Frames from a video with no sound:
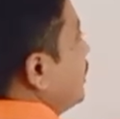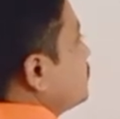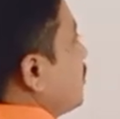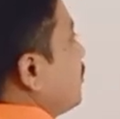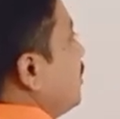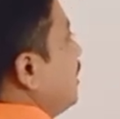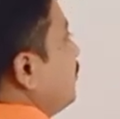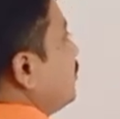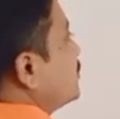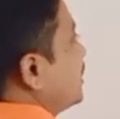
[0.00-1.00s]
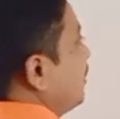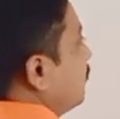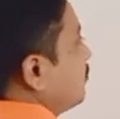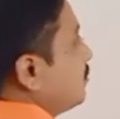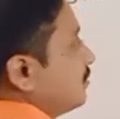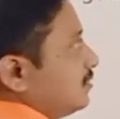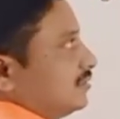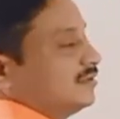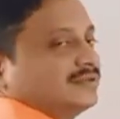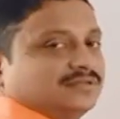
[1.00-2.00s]
permanently positive.
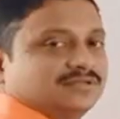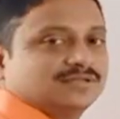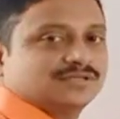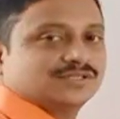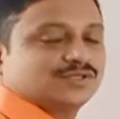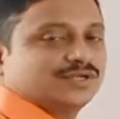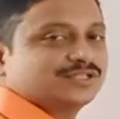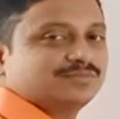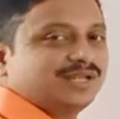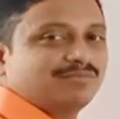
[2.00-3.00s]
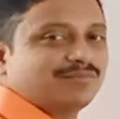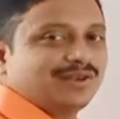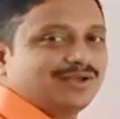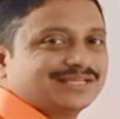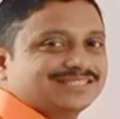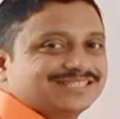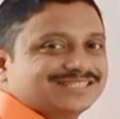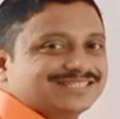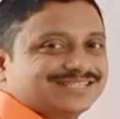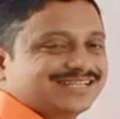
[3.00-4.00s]
So it is minimum value
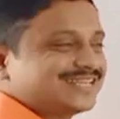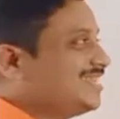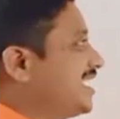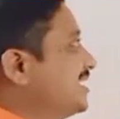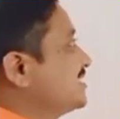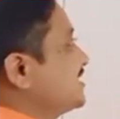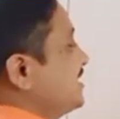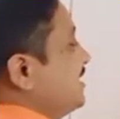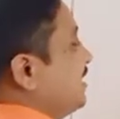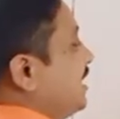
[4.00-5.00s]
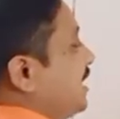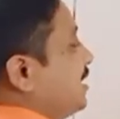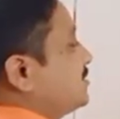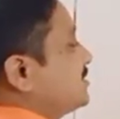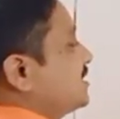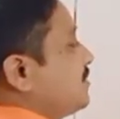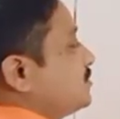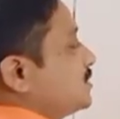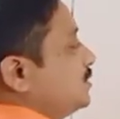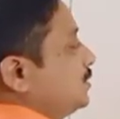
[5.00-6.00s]
exists. Yes. Now step 2.